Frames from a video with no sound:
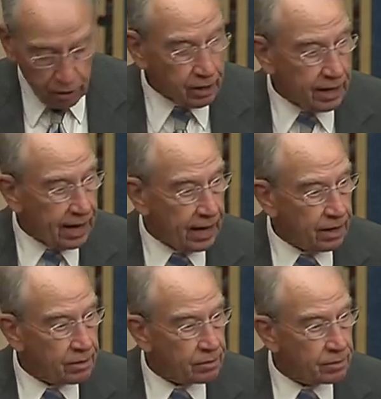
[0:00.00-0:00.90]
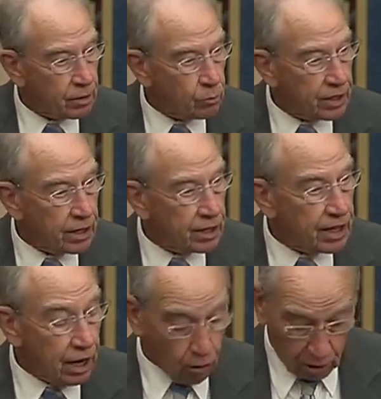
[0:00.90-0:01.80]
today than we did a
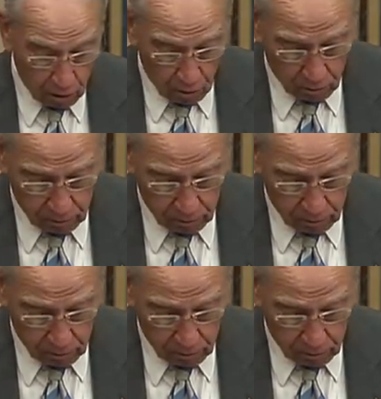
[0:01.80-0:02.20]
year ago.